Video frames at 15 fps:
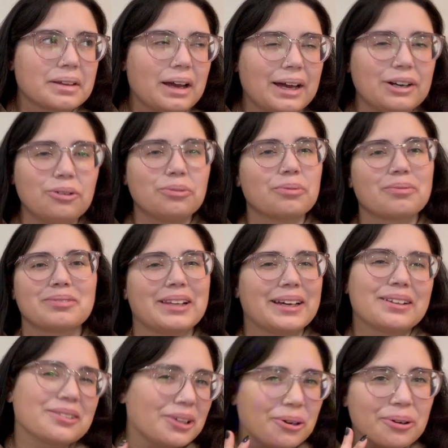I don't like
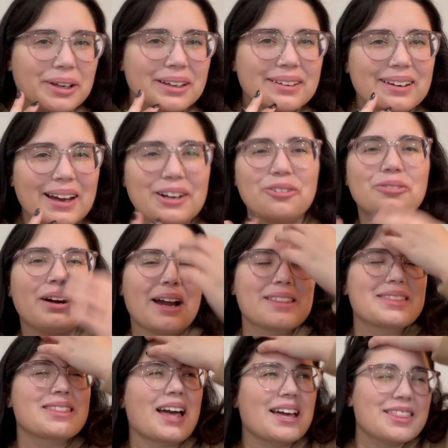Logan.
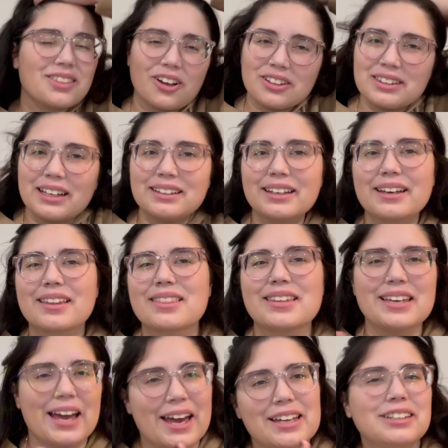I thought that, like,
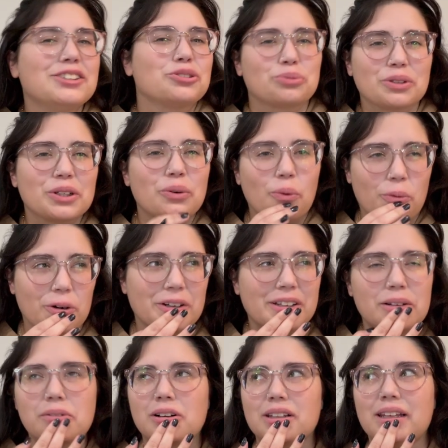the end is really corny
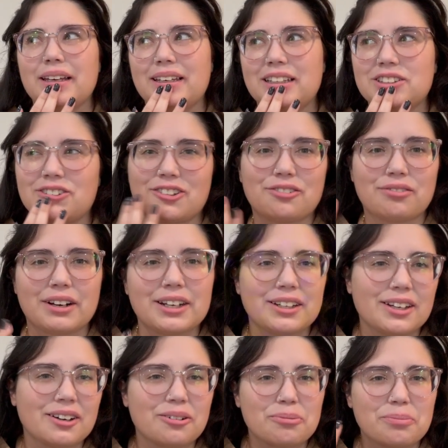where, like, he's on the
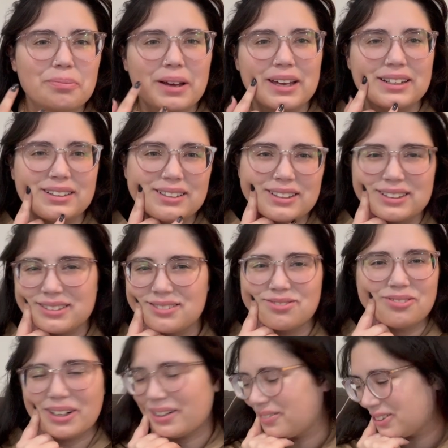radio and he, like,
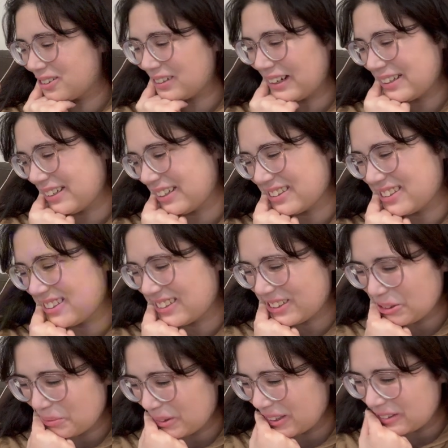whatever. I think it's
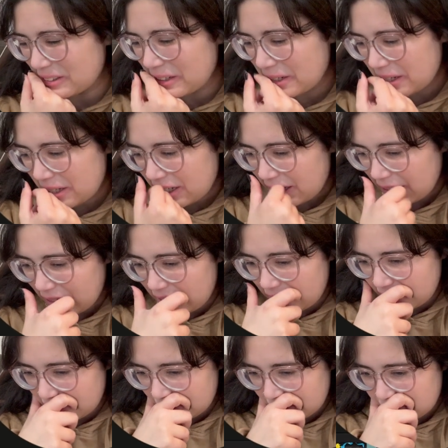stupid.
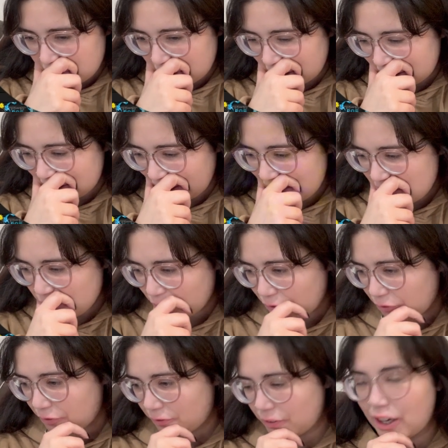Let's
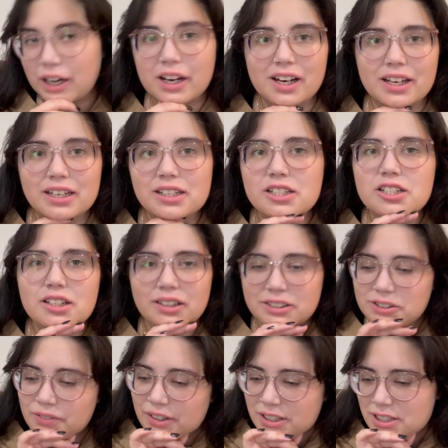find
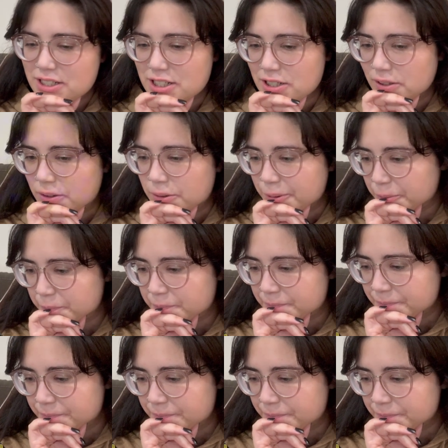the deal.